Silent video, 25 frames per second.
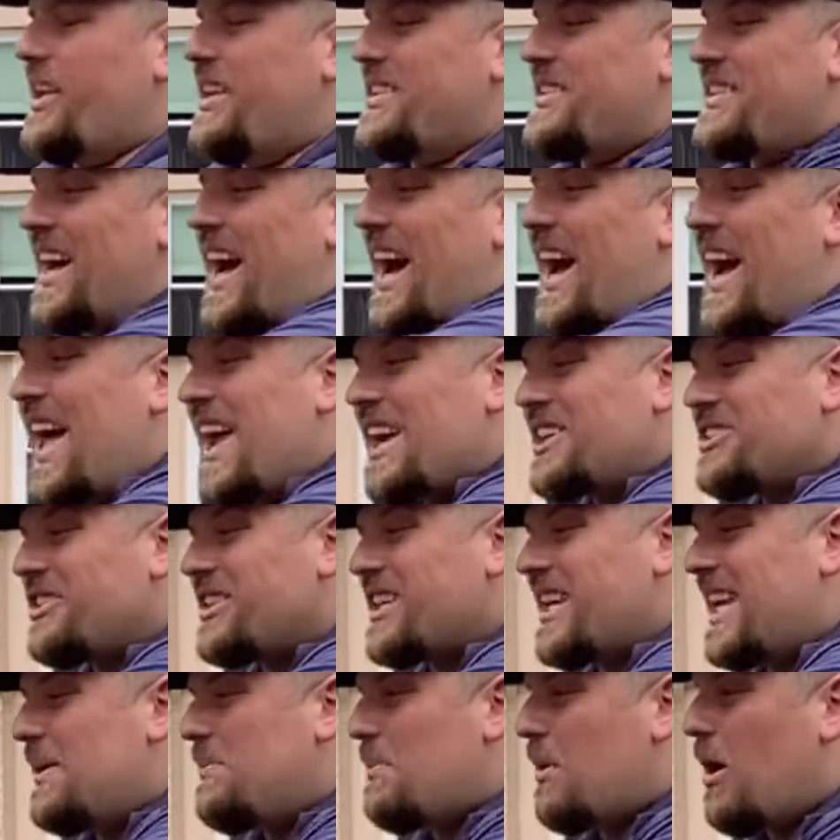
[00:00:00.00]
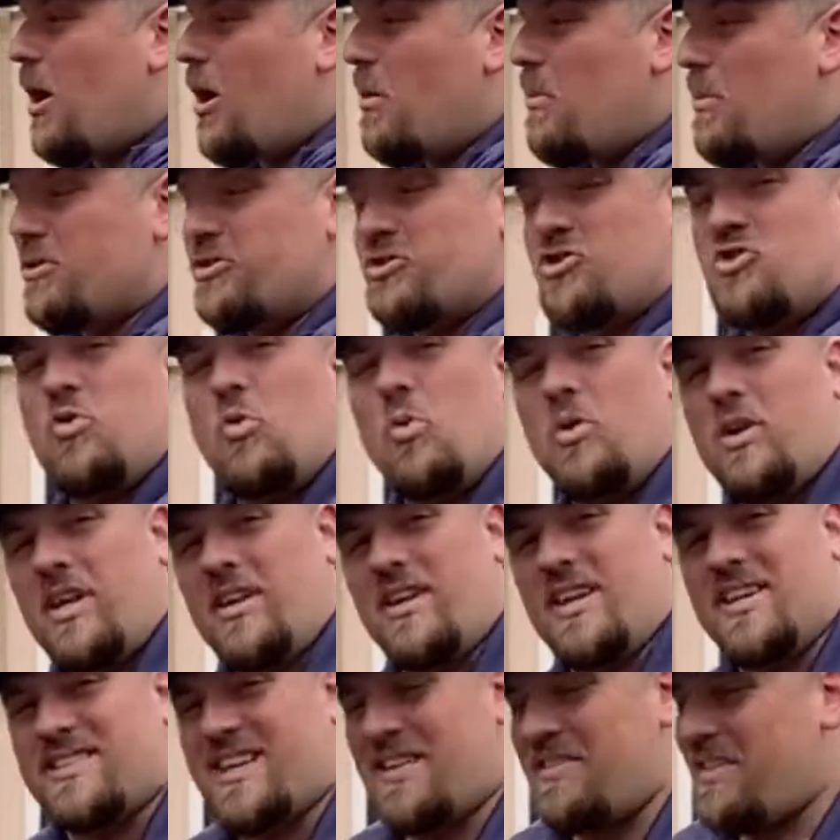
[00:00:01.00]
I actually keep almost 20 discs. I
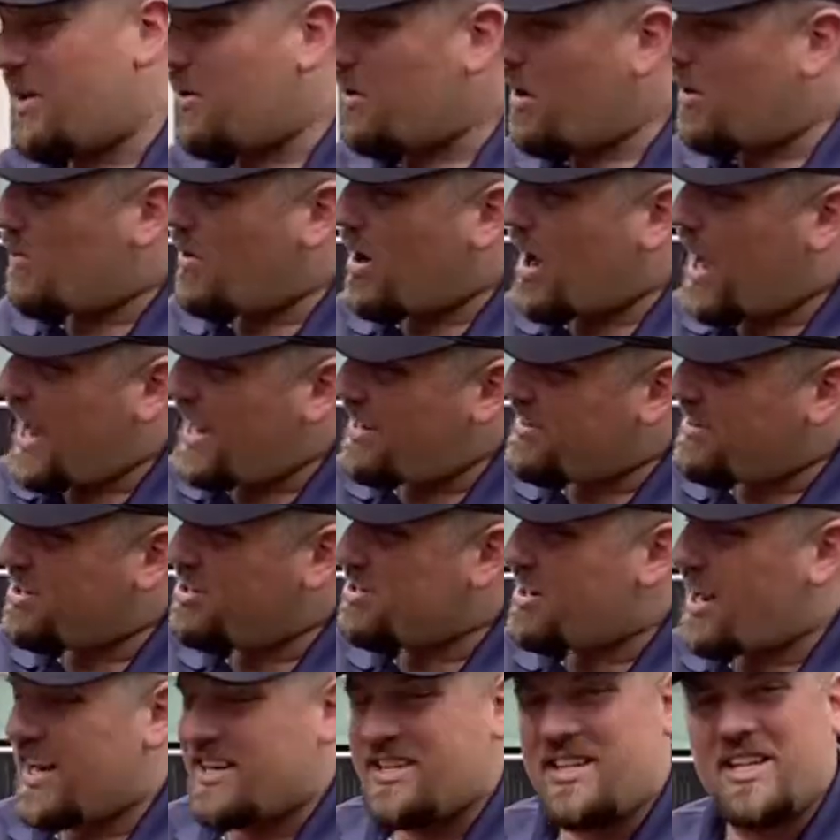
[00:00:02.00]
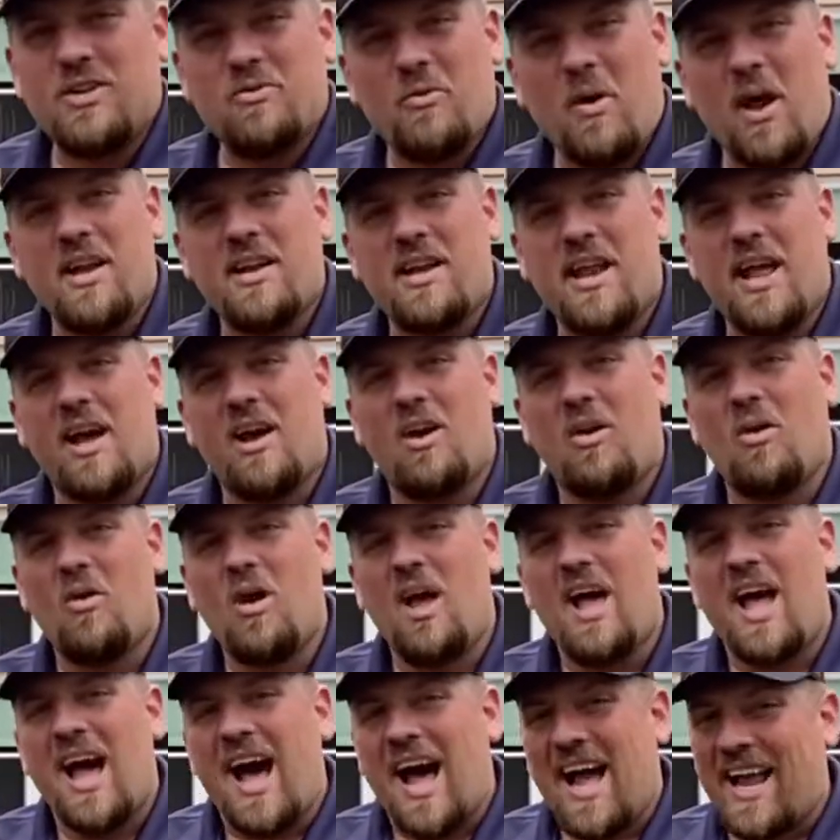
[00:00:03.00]
think we're 18 or 19 right now.
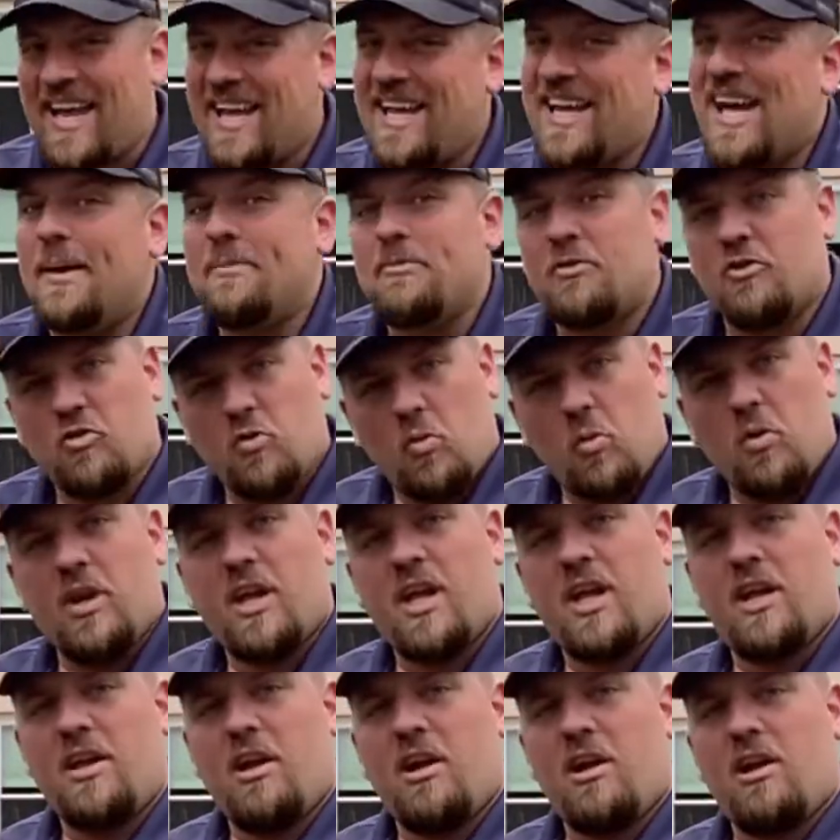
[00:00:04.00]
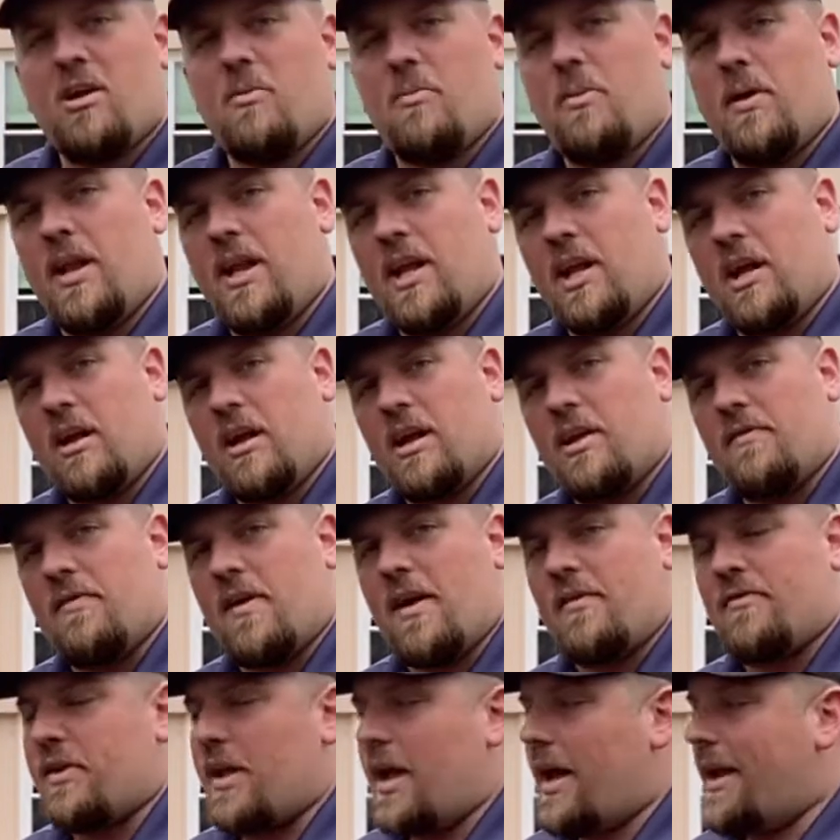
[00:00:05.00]
I can get up to 20 in here, depending on if I've
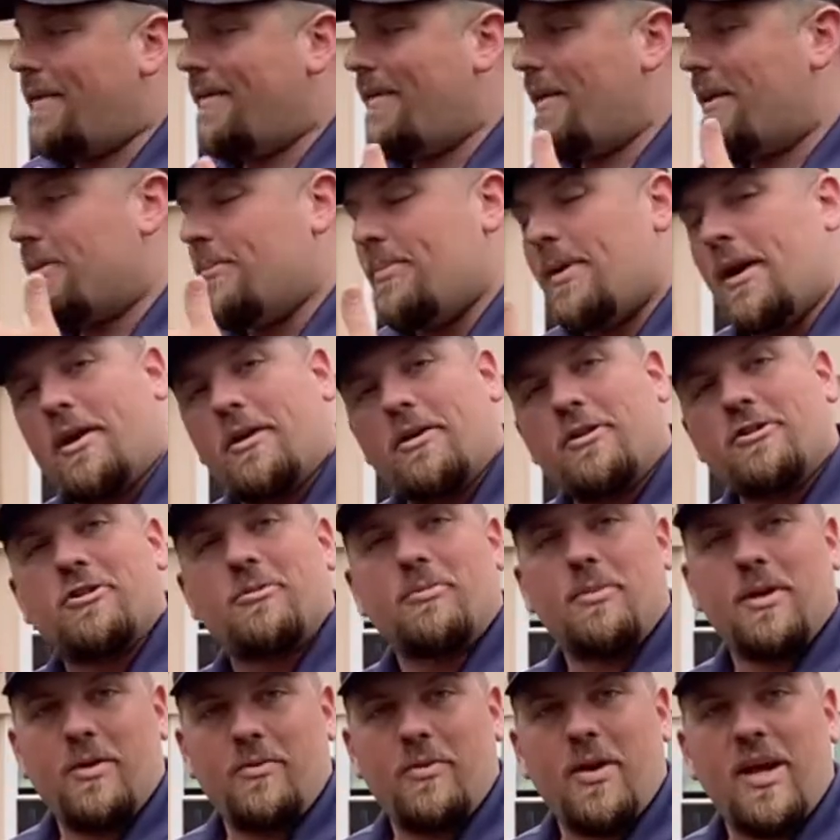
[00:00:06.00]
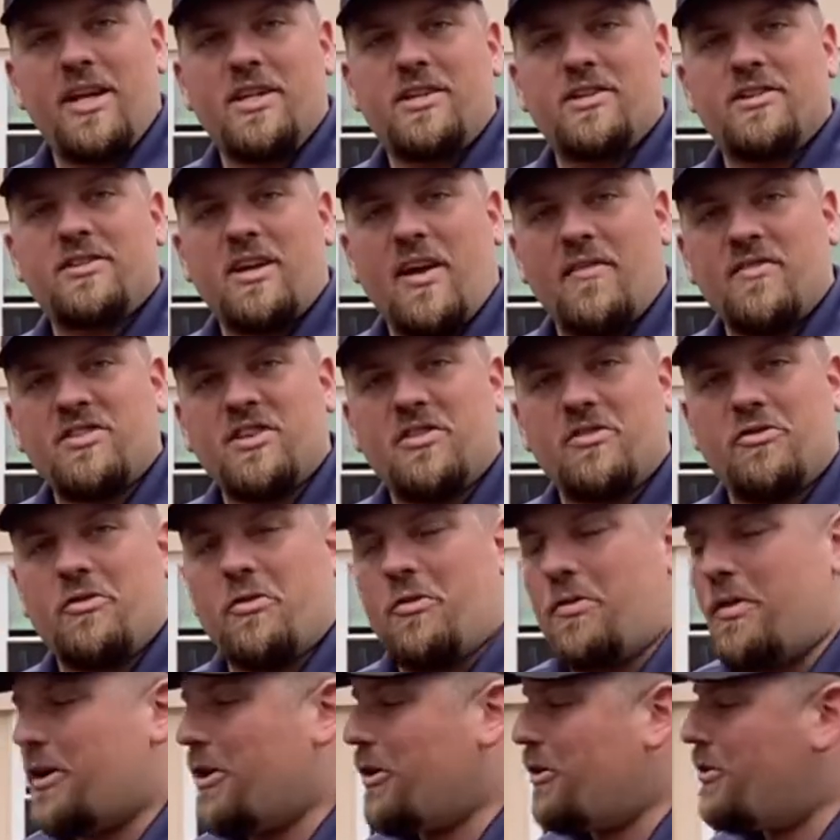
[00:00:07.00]
got a lot of putters or mid-ranges. Obviously, those are
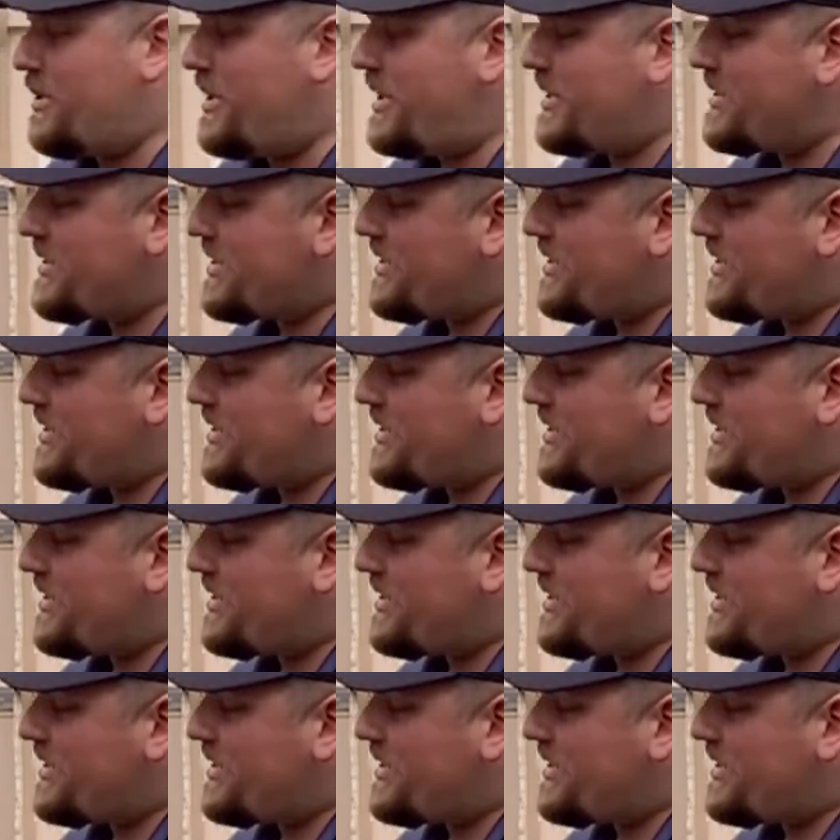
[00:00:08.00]
thicker discs.